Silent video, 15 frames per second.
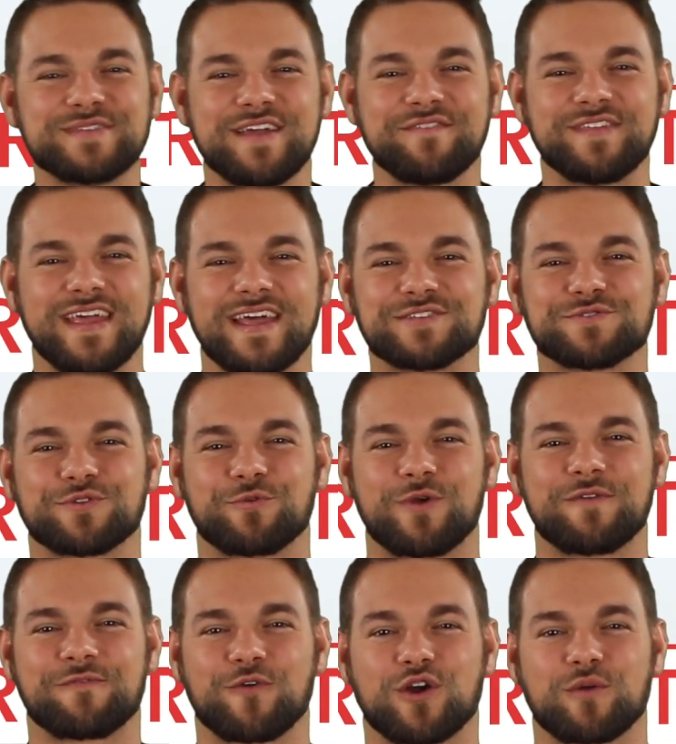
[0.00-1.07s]
Diaz with the
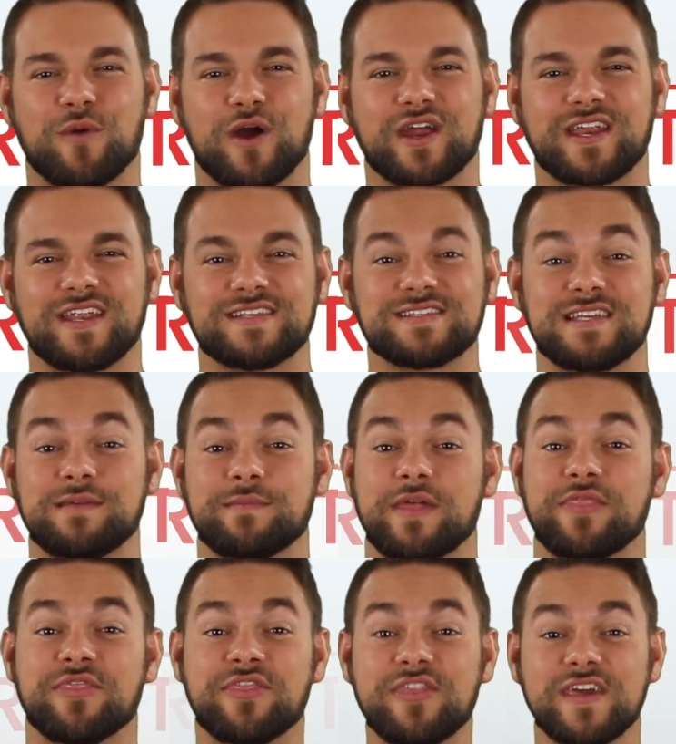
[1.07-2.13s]
RedFork marketing team,
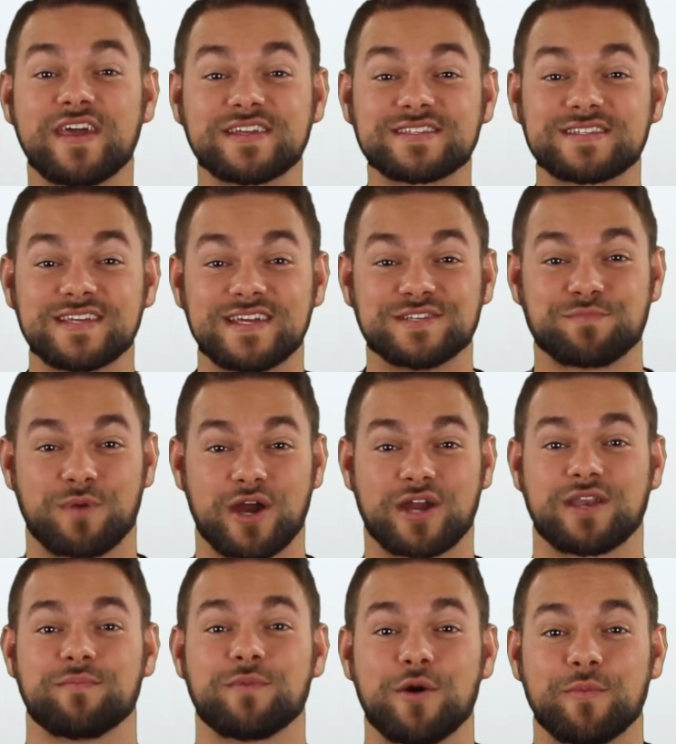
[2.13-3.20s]
and this is
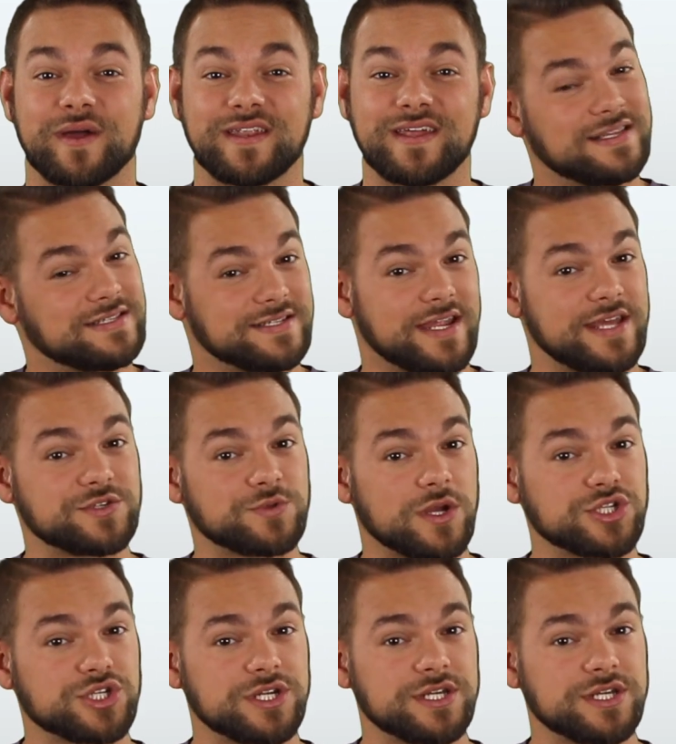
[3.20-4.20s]
Marketing Moment. Today's question